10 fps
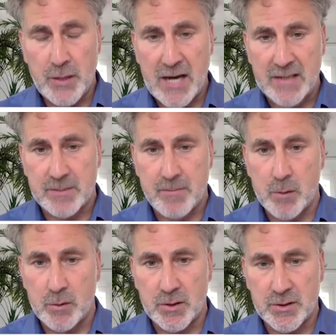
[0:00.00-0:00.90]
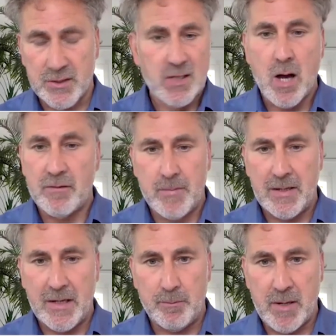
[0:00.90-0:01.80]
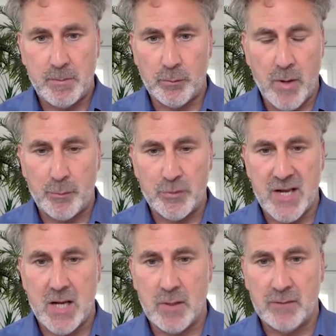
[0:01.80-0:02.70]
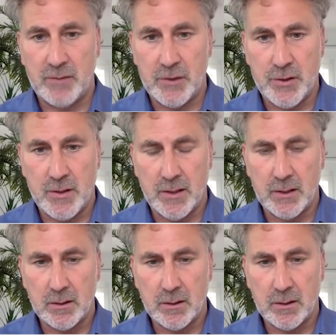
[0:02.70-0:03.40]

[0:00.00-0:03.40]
UK smokers does 500,000 people represent roughly, do you think?